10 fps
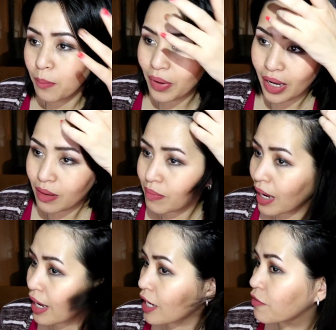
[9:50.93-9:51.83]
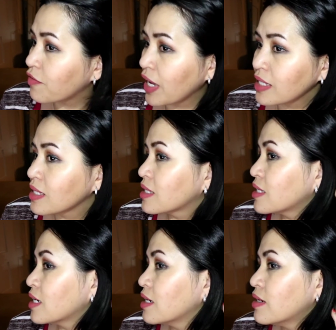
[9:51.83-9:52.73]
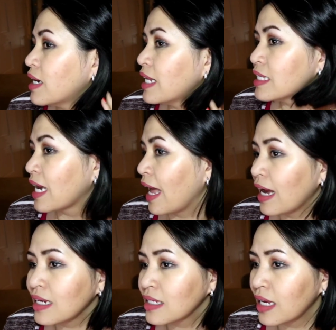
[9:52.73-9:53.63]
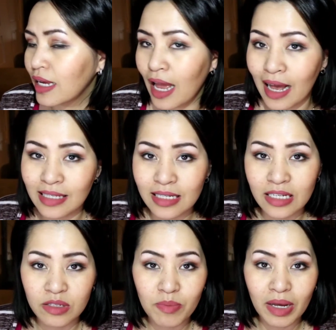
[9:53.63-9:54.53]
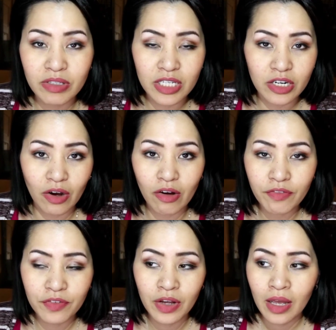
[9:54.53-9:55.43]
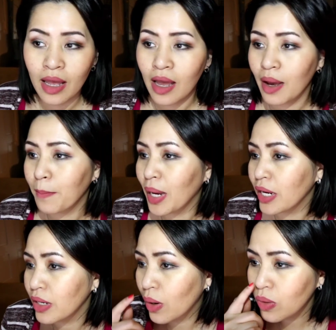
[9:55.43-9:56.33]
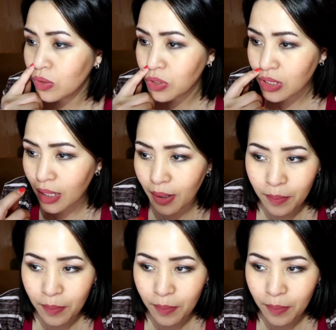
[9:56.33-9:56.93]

But my face is still intact. It hasn't melted off. My nose,